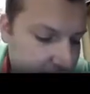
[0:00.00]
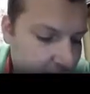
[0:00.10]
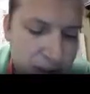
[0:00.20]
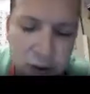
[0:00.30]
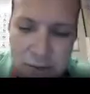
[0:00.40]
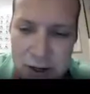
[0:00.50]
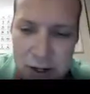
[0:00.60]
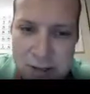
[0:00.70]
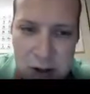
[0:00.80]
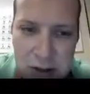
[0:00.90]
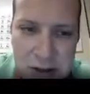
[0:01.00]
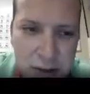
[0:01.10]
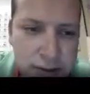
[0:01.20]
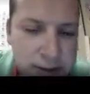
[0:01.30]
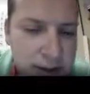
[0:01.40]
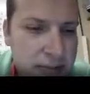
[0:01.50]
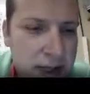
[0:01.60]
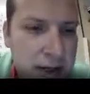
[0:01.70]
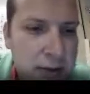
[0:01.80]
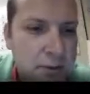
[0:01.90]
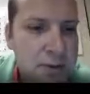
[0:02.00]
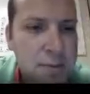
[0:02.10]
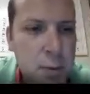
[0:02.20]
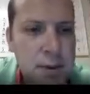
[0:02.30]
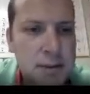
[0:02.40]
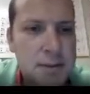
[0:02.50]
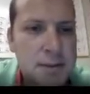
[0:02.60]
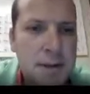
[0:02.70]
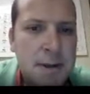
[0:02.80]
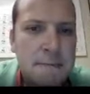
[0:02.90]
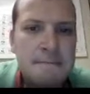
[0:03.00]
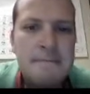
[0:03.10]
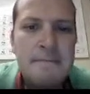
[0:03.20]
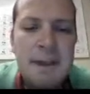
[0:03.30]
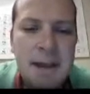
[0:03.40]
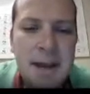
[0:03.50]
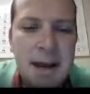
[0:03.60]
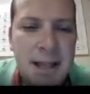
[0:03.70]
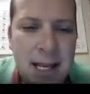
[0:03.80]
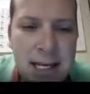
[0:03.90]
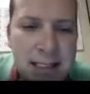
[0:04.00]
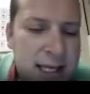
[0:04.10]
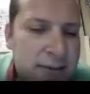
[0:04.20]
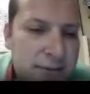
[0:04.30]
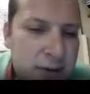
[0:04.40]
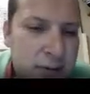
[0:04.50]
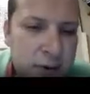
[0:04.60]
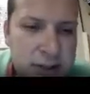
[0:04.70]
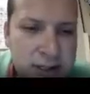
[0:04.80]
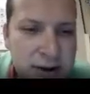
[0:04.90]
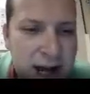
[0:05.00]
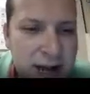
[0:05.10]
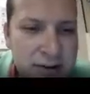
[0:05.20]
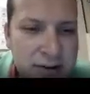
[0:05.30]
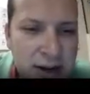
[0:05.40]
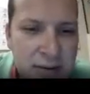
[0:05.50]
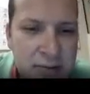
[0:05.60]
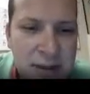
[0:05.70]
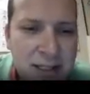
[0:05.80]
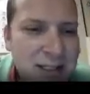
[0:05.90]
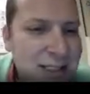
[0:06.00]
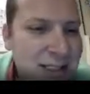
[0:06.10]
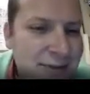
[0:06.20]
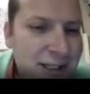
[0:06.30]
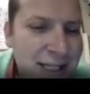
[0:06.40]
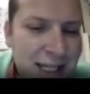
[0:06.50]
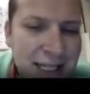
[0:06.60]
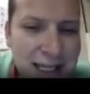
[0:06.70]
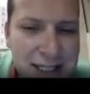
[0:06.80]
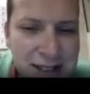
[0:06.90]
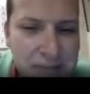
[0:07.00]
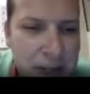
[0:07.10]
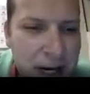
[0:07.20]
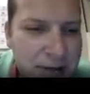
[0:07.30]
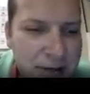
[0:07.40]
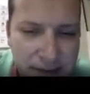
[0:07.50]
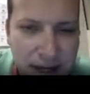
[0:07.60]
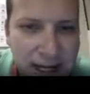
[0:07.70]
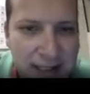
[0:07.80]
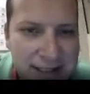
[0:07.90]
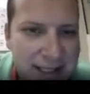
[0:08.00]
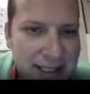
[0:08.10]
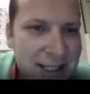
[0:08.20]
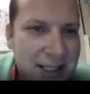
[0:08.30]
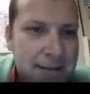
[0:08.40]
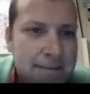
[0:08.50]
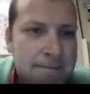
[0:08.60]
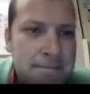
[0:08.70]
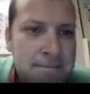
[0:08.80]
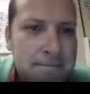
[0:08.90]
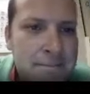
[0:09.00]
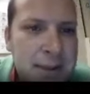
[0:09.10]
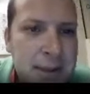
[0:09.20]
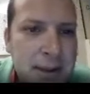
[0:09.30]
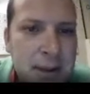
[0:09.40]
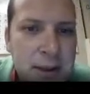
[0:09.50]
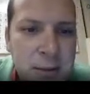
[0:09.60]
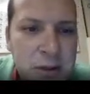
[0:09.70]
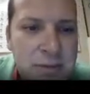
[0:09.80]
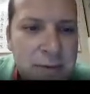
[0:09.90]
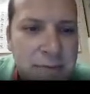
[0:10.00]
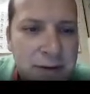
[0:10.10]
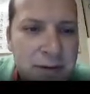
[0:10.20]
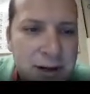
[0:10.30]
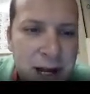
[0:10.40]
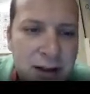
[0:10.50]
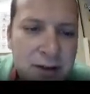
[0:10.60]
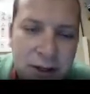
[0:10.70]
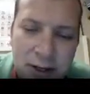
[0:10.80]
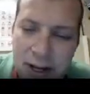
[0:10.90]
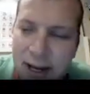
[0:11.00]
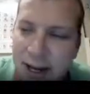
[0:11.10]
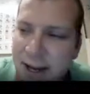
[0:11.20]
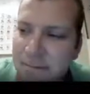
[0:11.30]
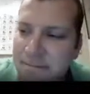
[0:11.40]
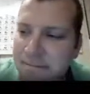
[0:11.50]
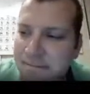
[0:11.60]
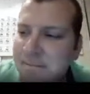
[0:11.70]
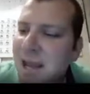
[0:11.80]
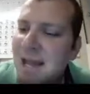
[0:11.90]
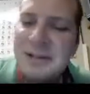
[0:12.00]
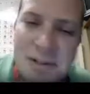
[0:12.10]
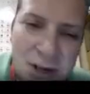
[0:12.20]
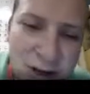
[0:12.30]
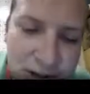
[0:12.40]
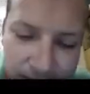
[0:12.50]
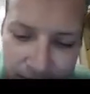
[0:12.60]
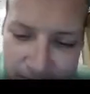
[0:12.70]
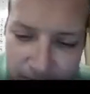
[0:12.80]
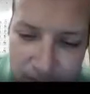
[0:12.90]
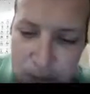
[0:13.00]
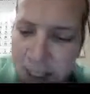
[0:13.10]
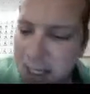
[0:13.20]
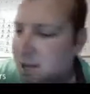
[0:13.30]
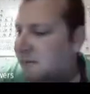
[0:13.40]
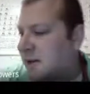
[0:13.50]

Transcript: went to a very small school, so I played all three sports. Uh, like I said, from Northeast Ohio, so I'm a big Cleveland Indians and Browns fan. C. What is my favorite color? Uh, as you saw, saw at the beginning of the